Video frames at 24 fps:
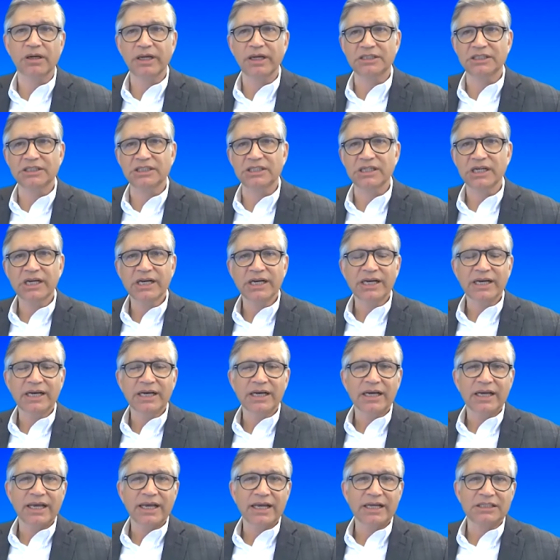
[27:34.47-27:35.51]
It's
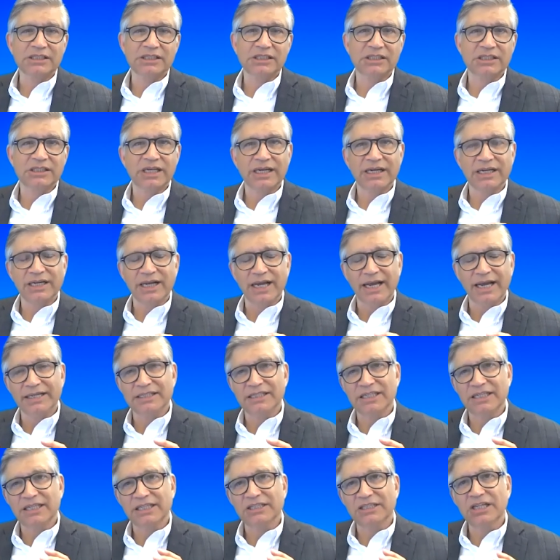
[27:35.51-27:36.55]

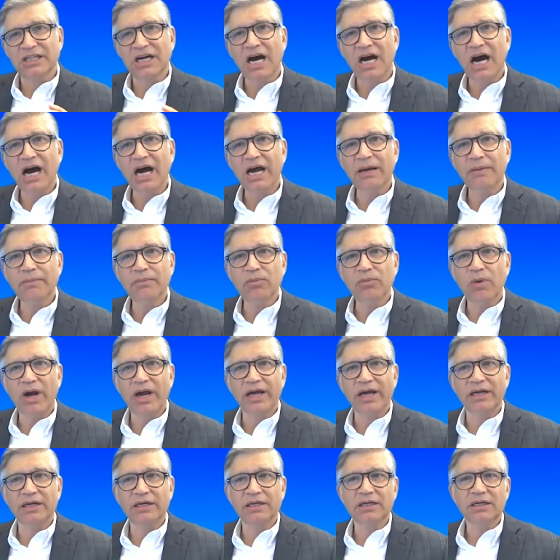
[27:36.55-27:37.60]
at a time
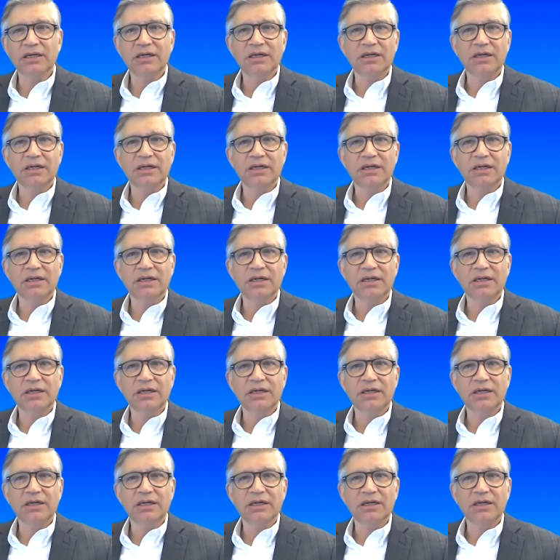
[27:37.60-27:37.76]
when